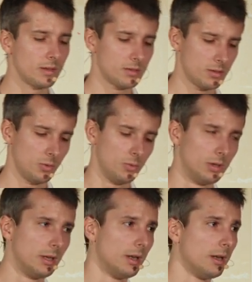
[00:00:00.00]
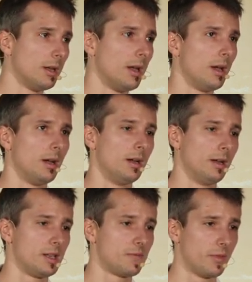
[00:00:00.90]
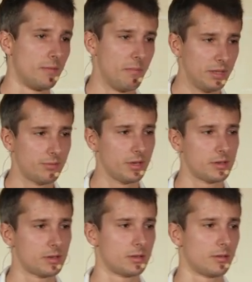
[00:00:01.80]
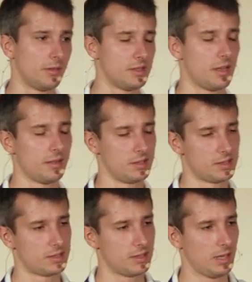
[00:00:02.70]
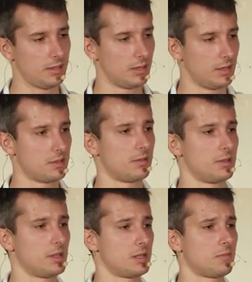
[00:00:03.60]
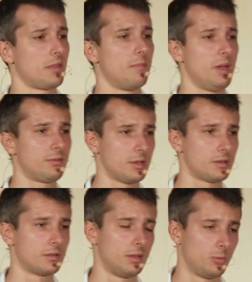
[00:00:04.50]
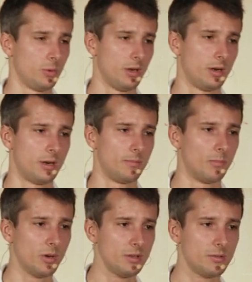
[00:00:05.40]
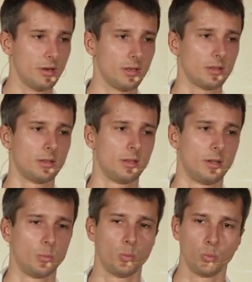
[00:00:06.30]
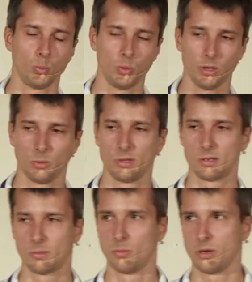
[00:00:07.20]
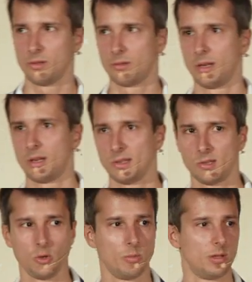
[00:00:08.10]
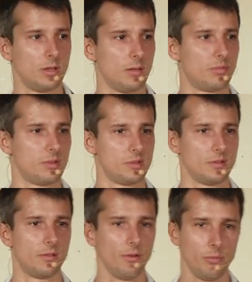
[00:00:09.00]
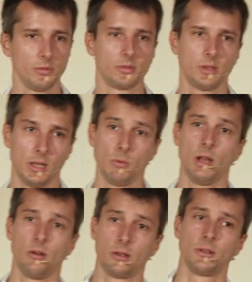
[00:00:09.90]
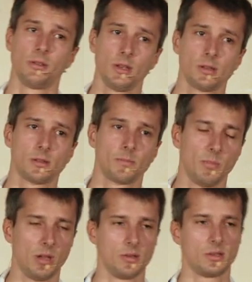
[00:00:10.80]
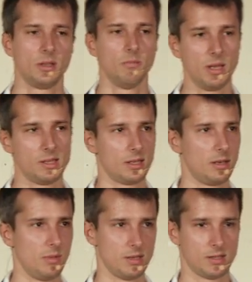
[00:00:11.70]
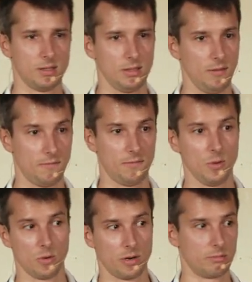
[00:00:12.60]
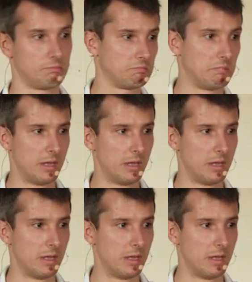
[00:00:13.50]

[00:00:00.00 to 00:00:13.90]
So uh, as for the metrics, these are the state listeners. As for the metrics that we are monitoring, uh, we always monitoring consuming and producing throughput, and we alert on this because it basically means if your